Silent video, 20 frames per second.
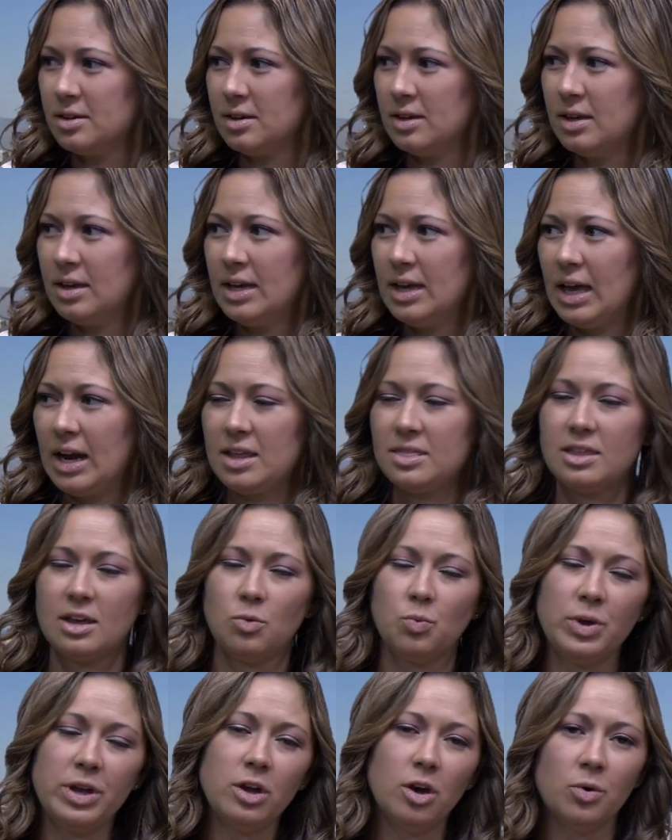Absolutely. And I
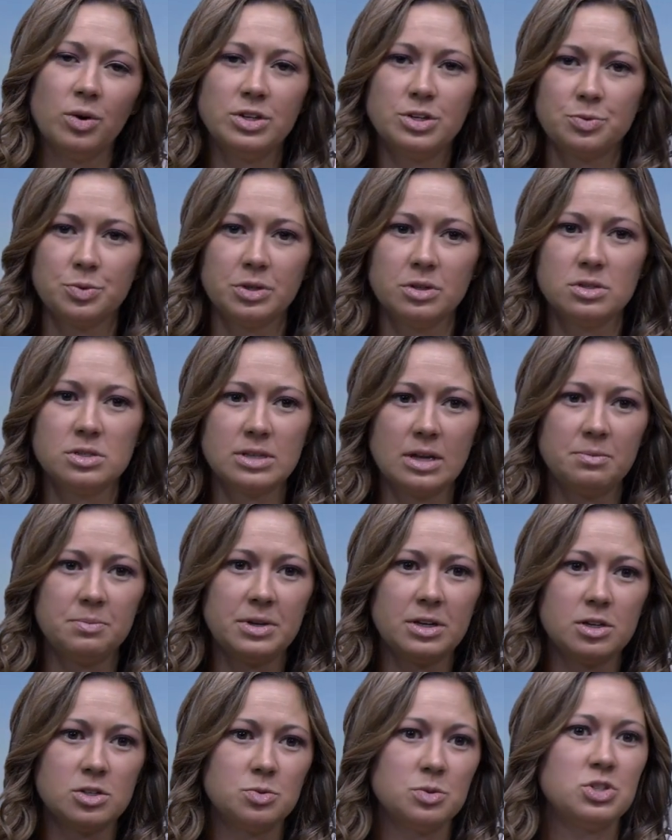think we go into real estate
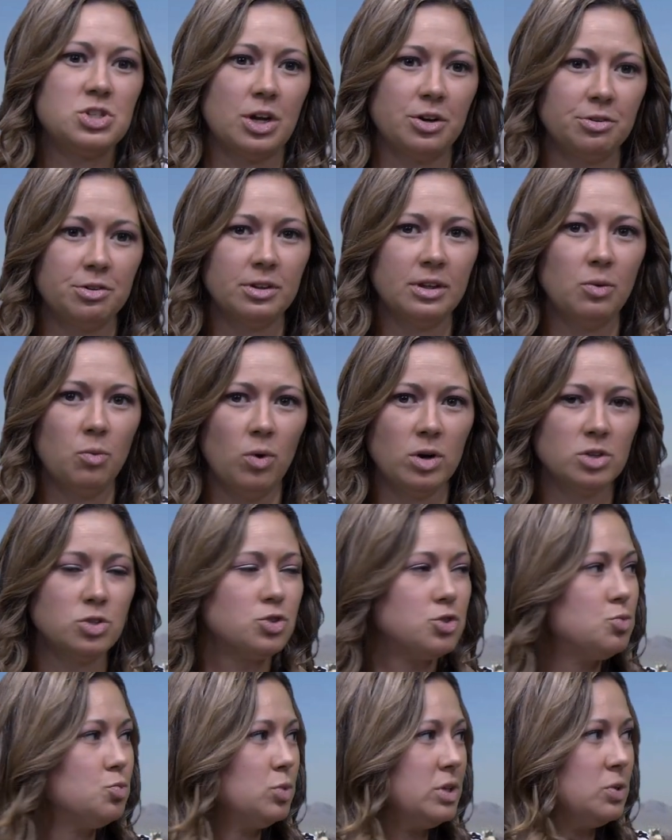because we generally
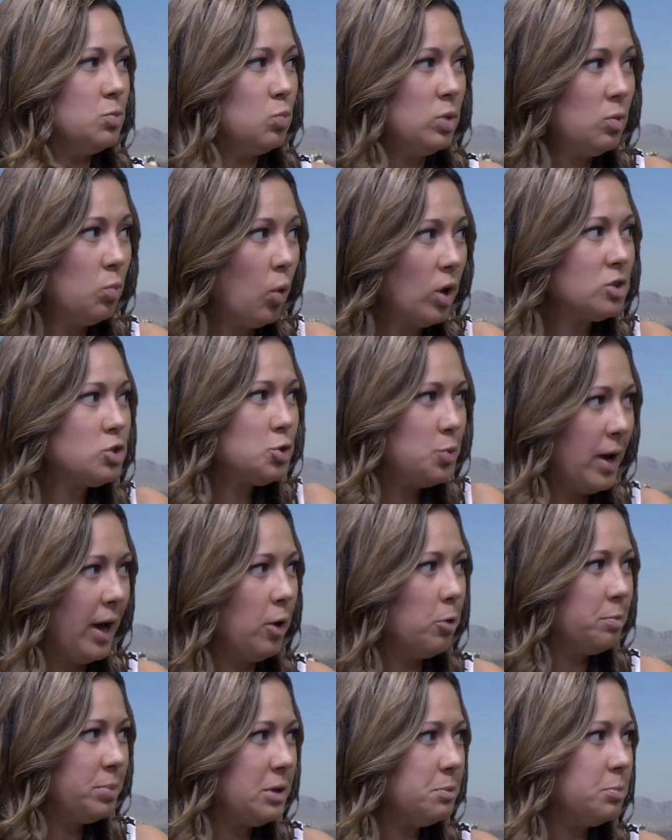want to
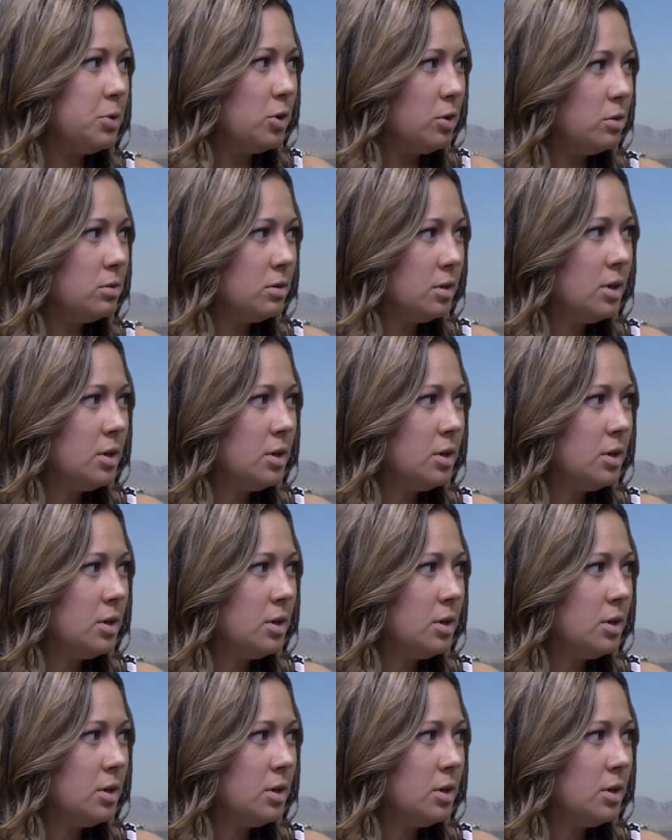help people.